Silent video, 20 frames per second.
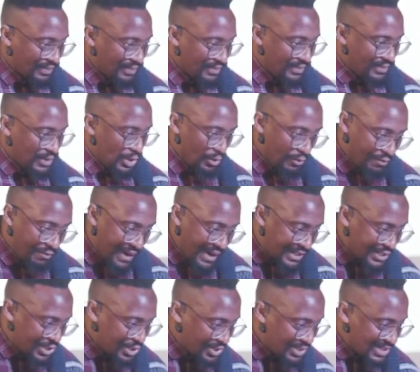Don't
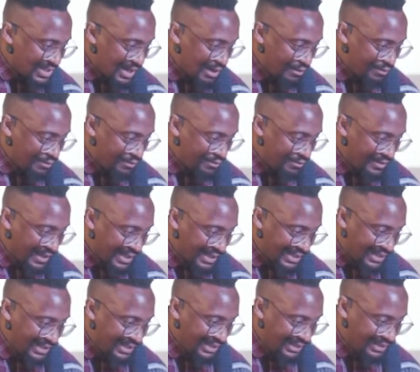find yourself like
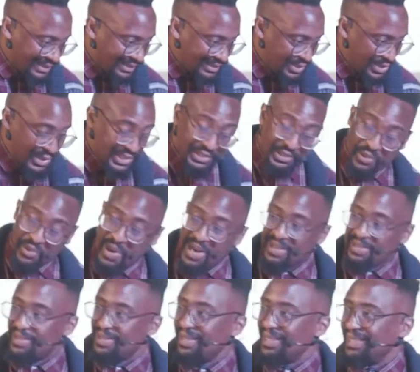Gideon doing the
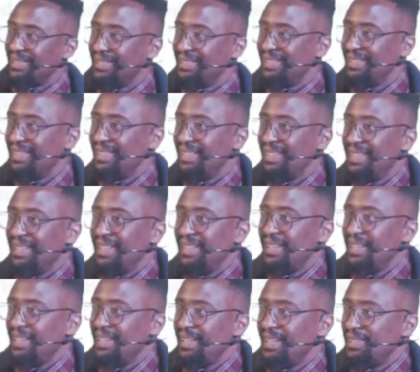right thing
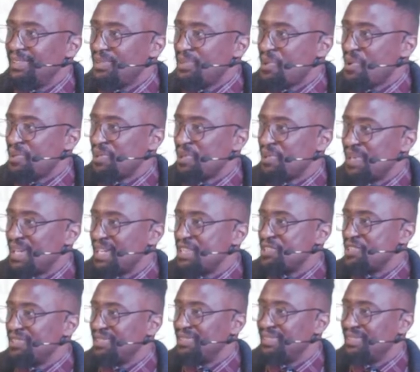in the wrong location.